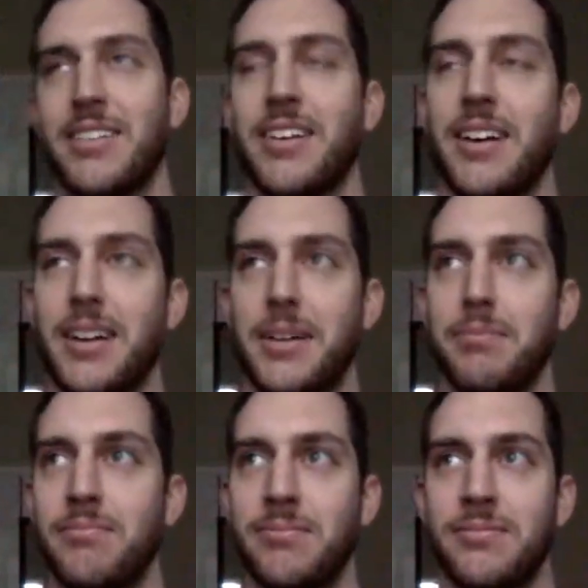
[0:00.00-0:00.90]

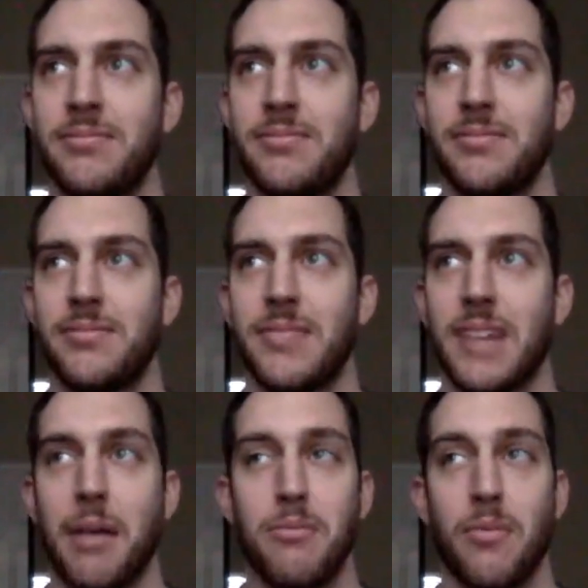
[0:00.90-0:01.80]
I'm
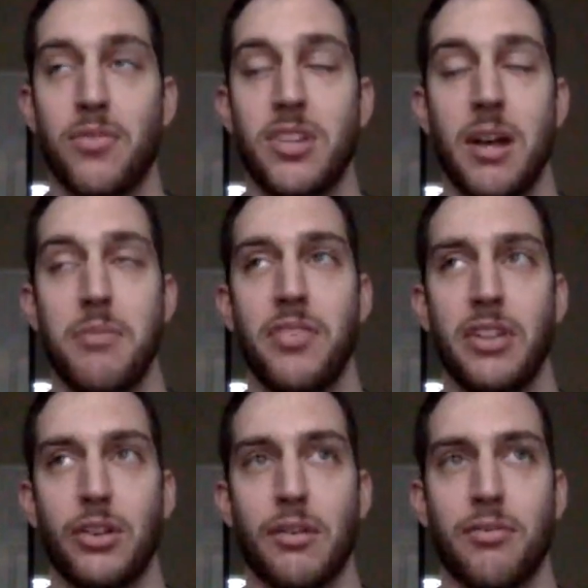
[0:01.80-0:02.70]
definitely
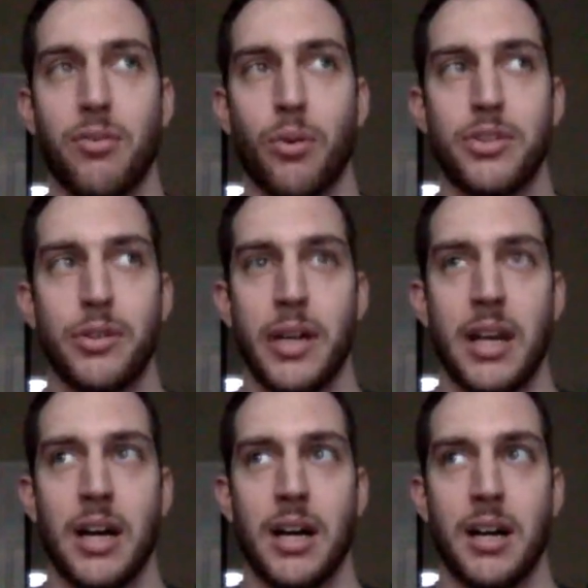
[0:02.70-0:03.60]
looking forward to it.
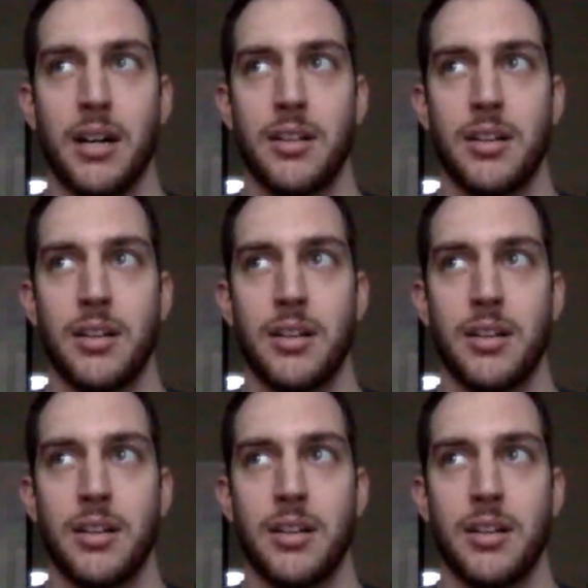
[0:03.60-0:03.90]
God,